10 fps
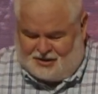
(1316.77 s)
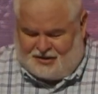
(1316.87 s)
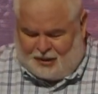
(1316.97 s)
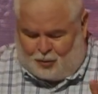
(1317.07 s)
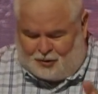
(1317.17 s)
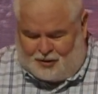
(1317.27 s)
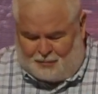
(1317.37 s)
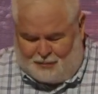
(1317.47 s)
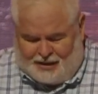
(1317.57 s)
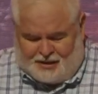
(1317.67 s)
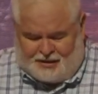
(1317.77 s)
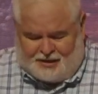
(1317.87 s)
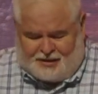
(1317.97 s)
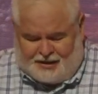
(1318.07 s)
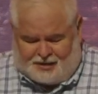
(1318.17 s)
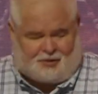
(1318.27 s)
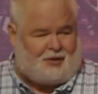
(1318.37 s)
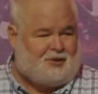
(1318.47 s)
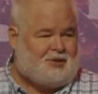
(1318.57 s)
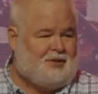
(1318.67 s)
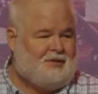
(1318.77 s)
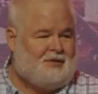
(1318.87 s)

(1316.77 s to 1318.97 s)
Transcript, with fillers: that were committed in ignorance.